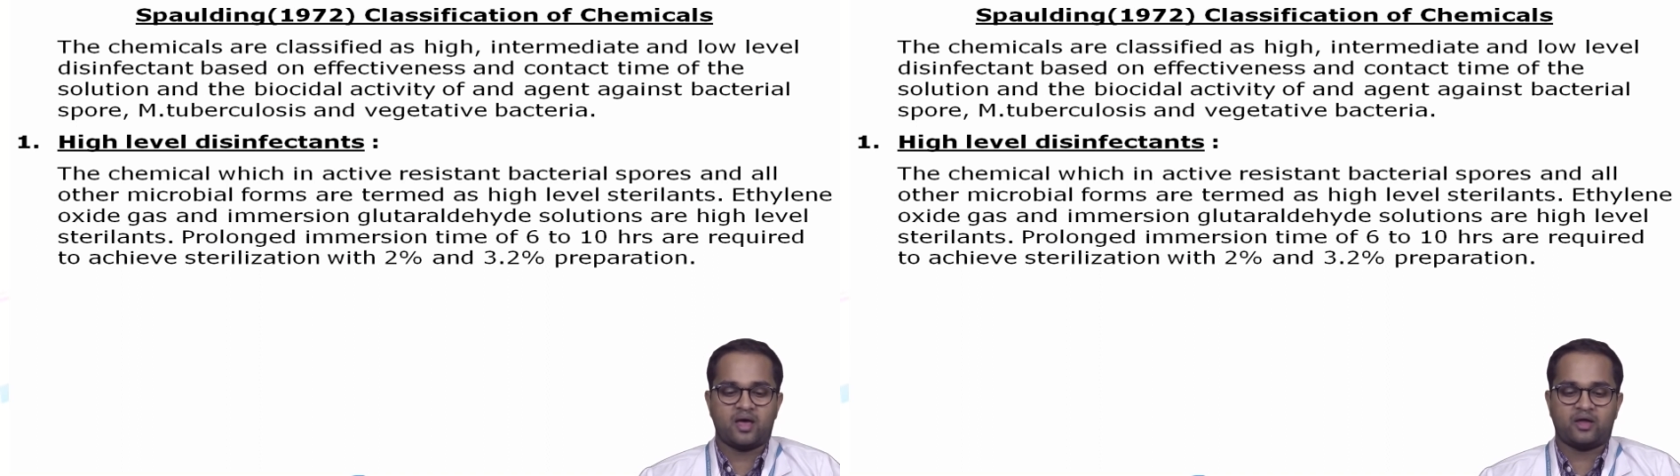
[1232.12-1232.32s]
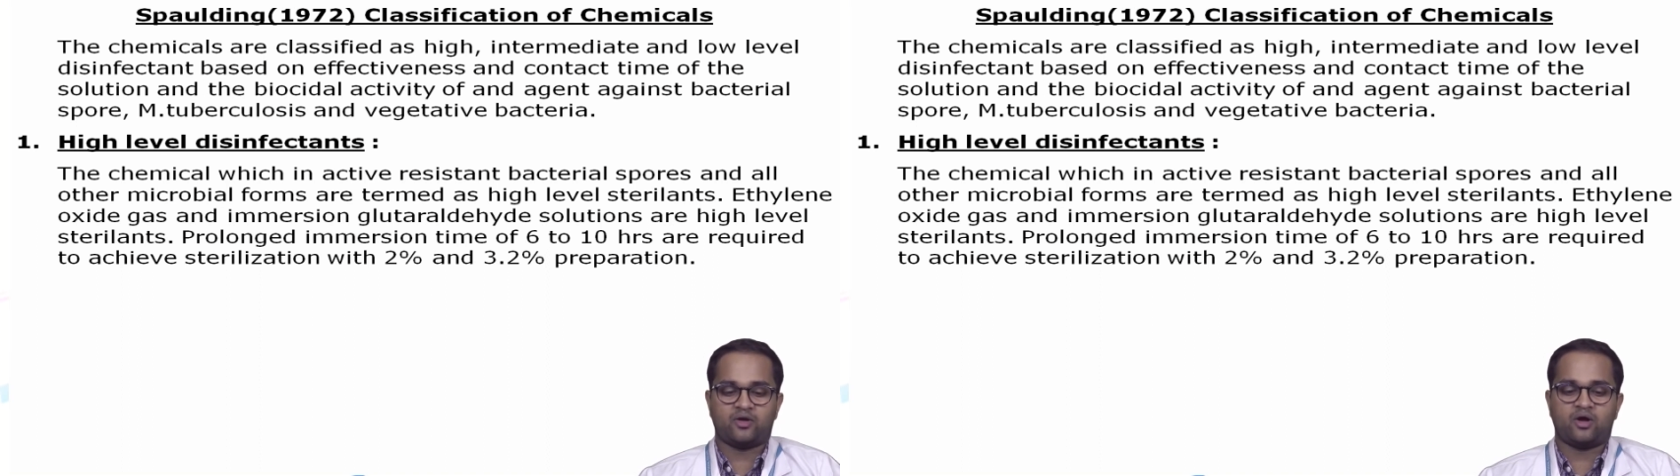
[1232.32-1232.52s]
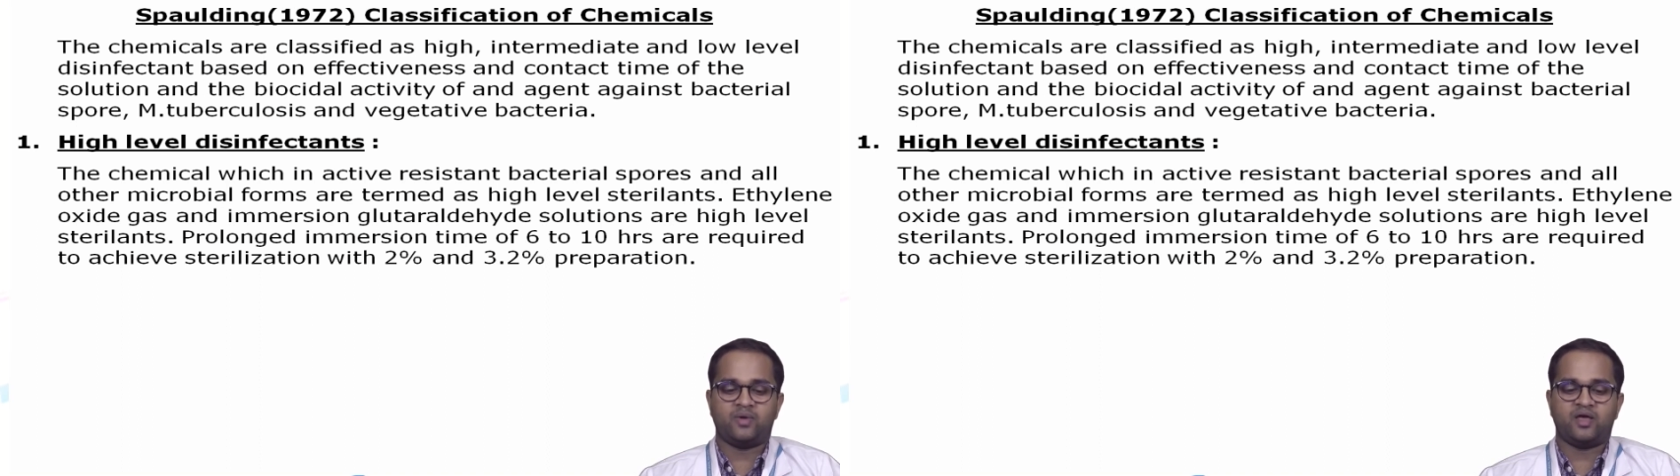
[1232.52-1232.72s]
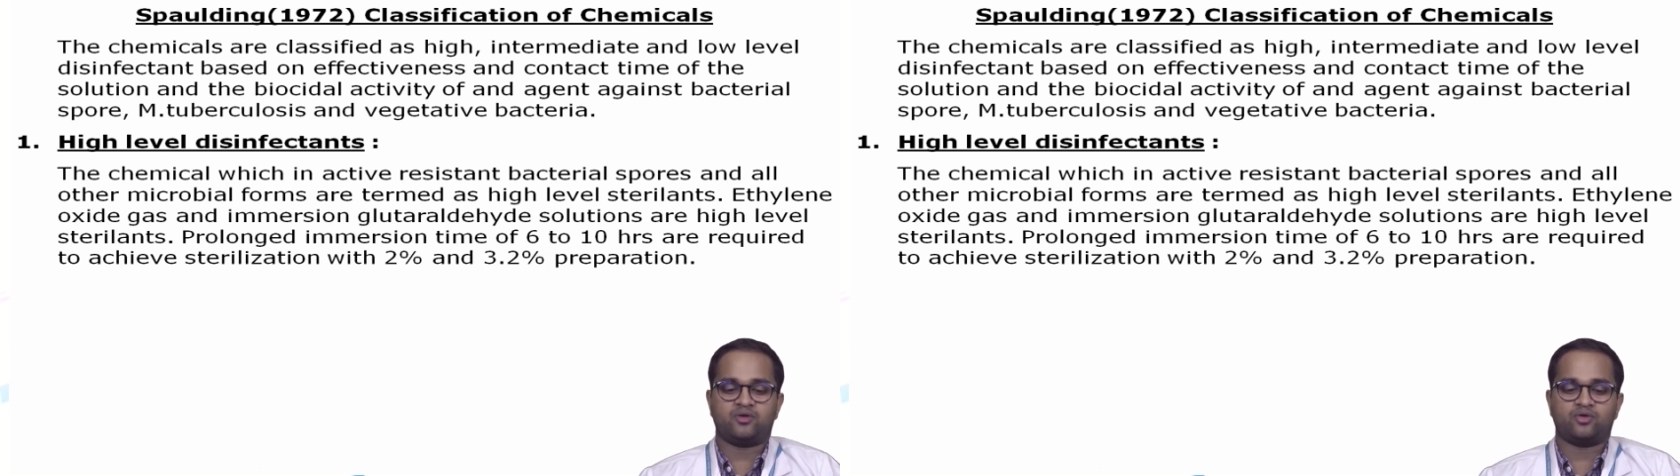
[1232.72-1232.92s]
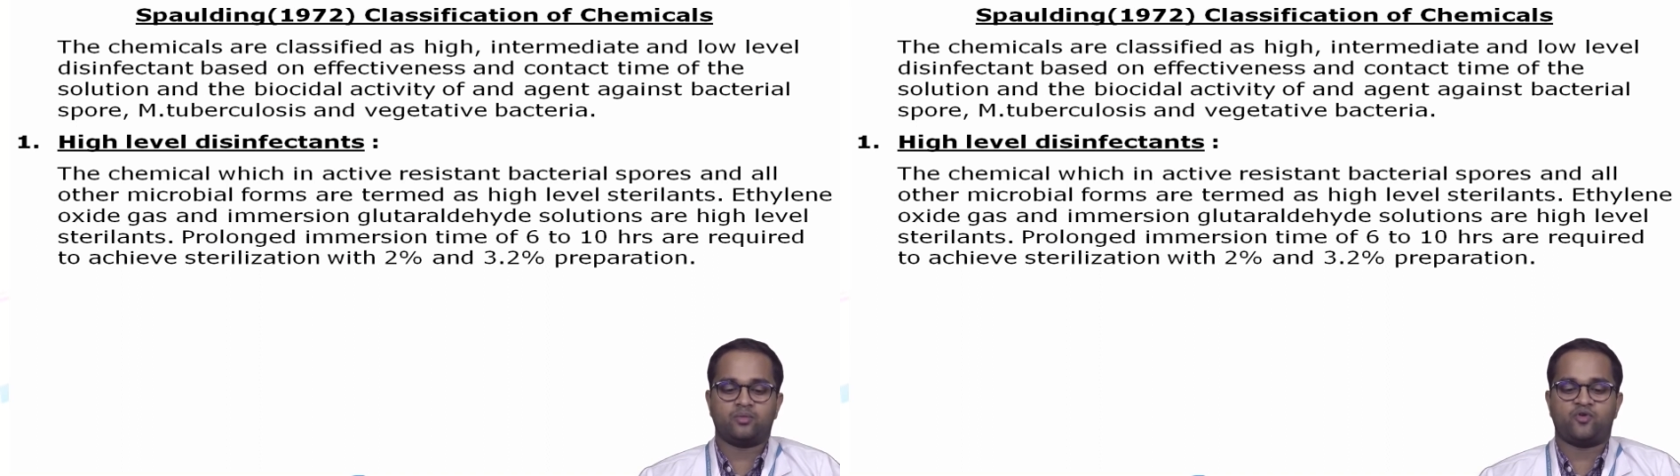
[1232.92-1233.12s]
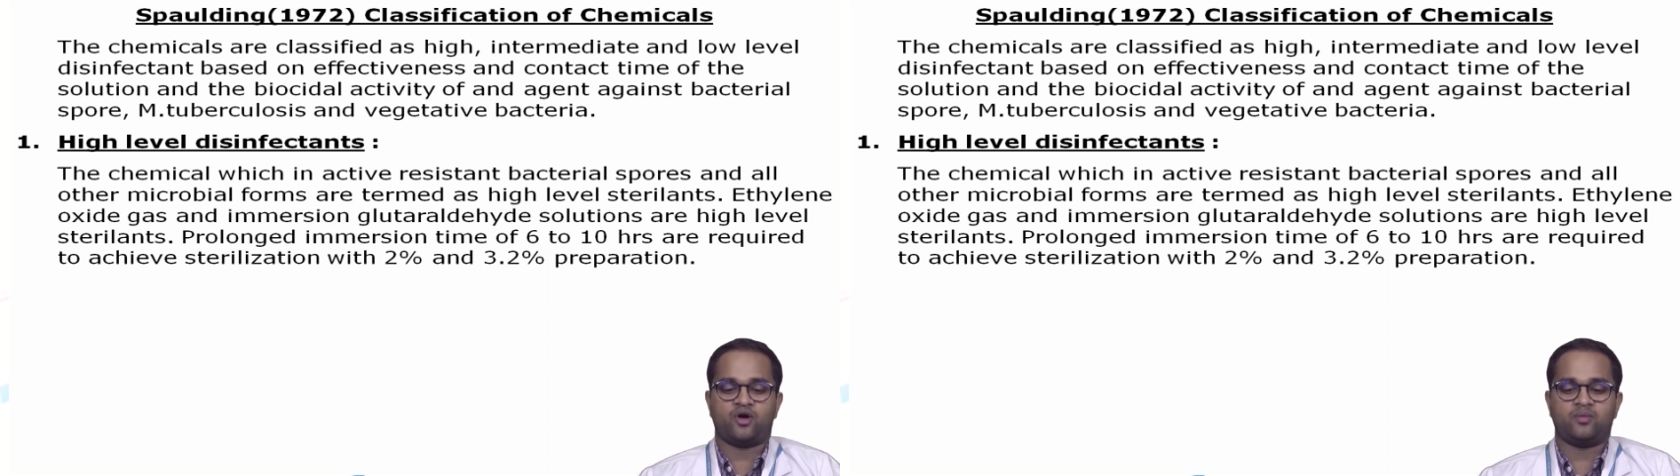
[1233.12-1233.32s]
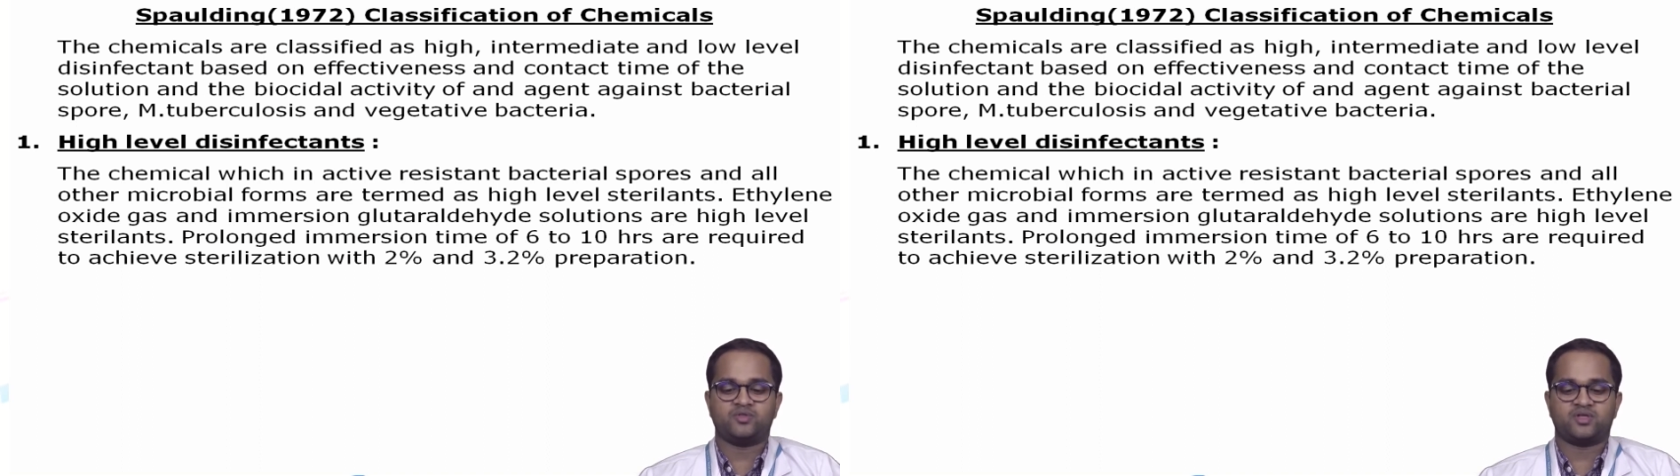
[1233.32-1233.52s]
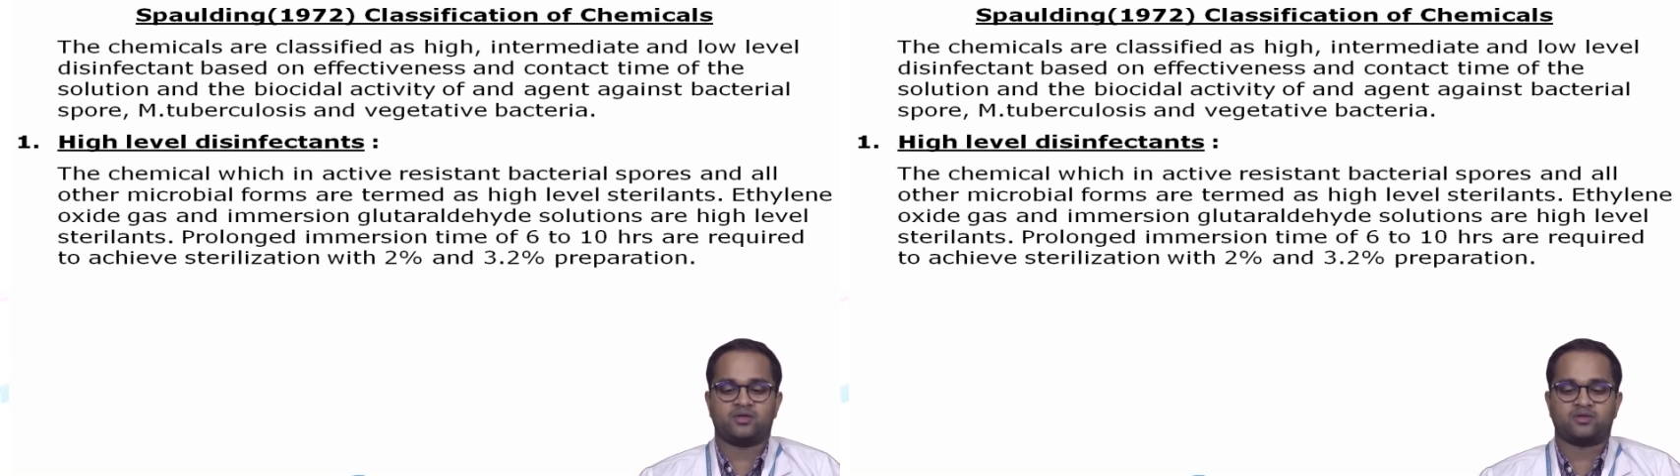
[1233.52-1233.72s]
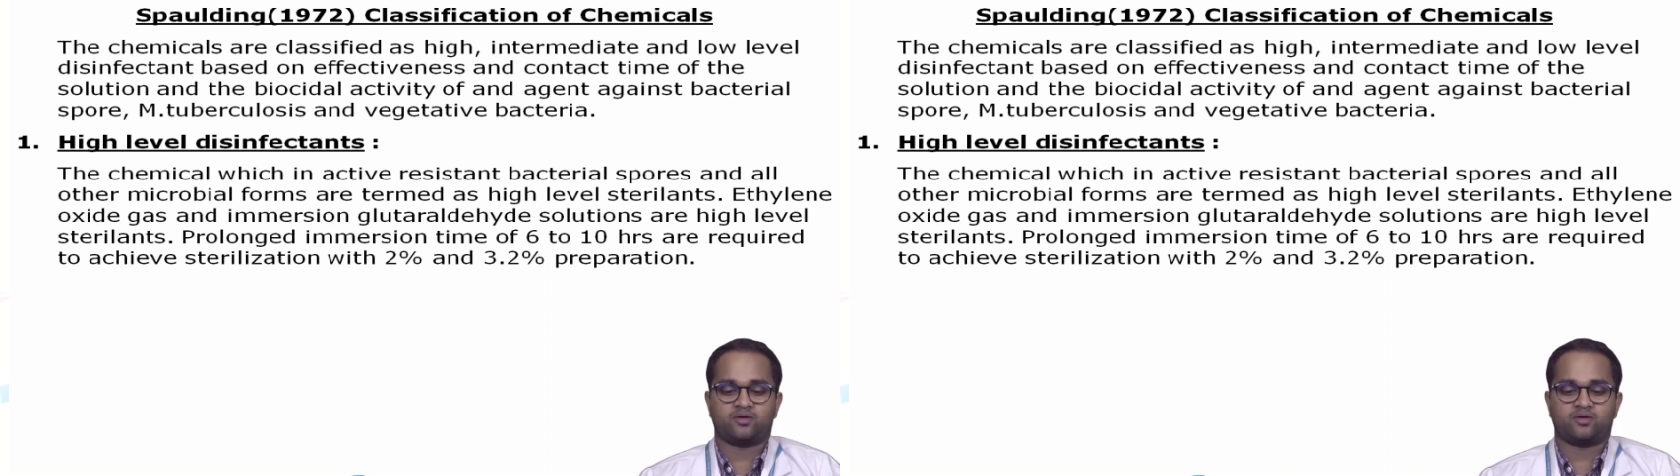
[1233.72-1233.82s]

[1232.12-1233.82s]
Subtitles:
and all microbe forms are